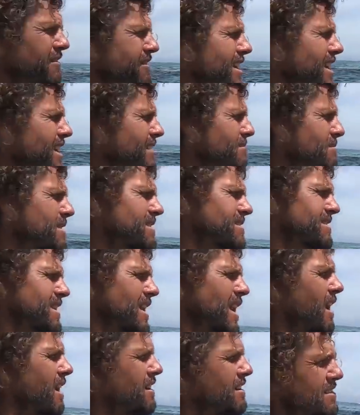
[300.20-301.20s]
not really, but
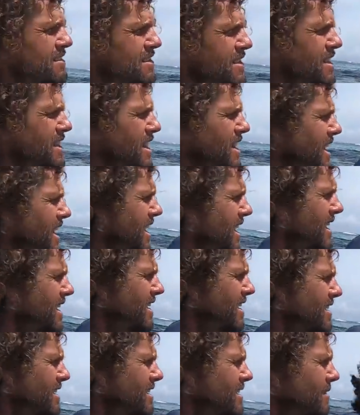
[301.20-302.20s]
you know.
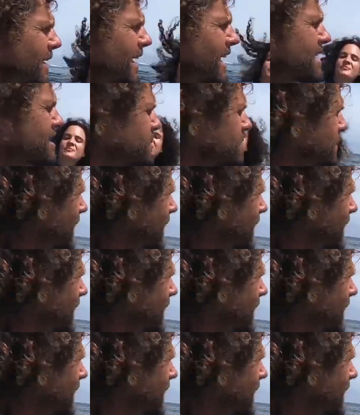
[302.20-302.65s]
We're gonna